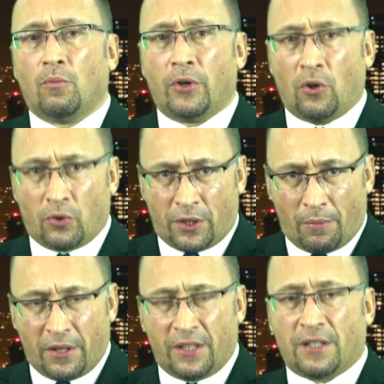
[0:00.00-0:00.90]
We know
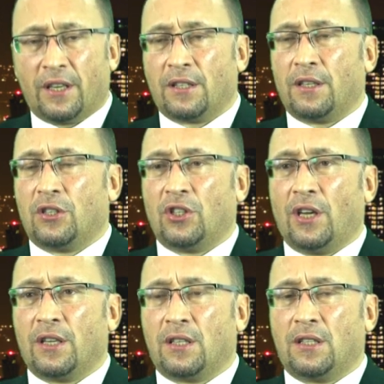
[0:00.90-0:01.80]
some of these things that she
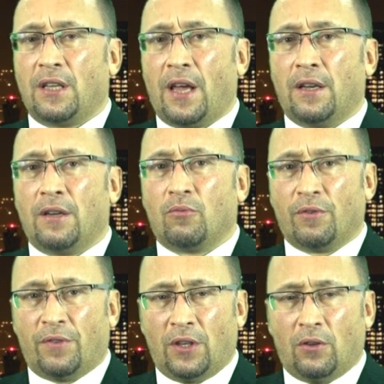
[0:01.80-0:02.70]
had said and
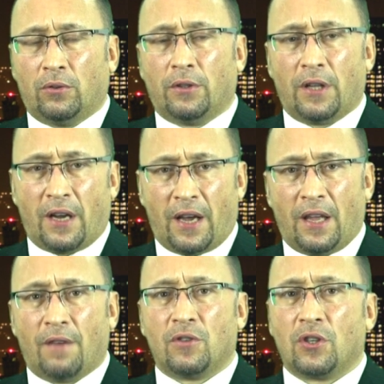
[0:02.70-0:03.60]
revealed that I
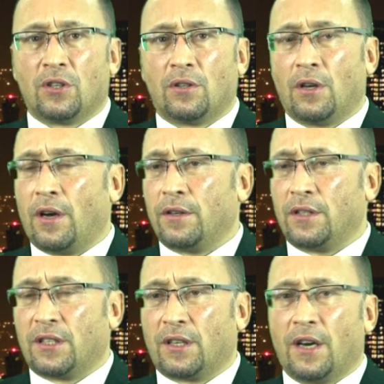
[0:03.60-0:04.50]
have just
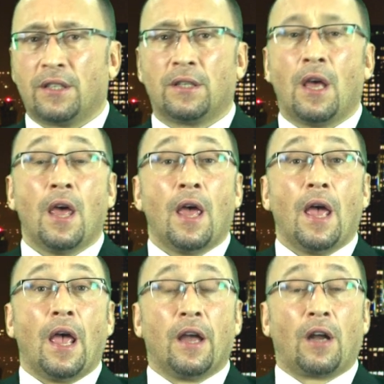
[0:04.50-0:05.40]
discussed.
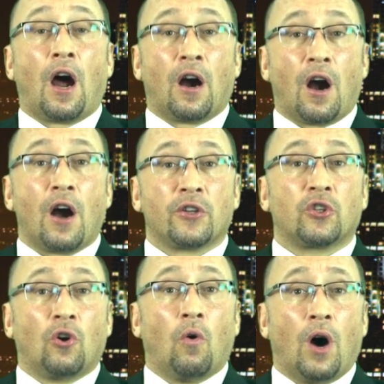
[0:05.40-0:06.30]
And our
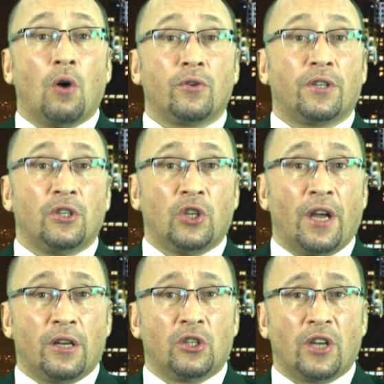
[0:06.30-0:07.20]
hearts go out to Janet